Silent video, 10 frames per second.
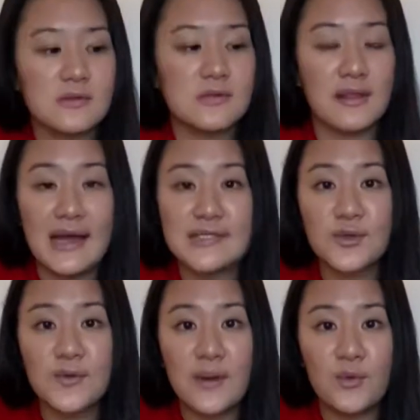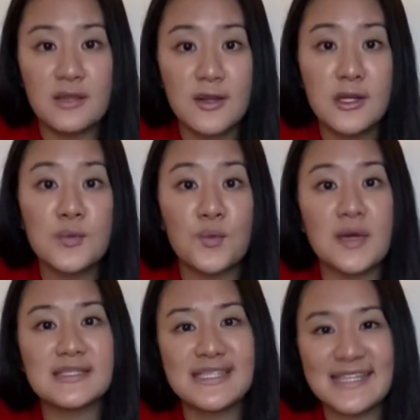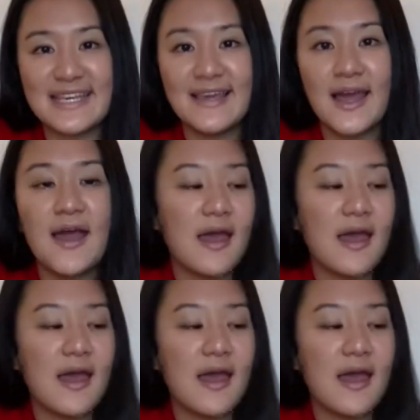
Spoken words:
The last chord that we learned was C,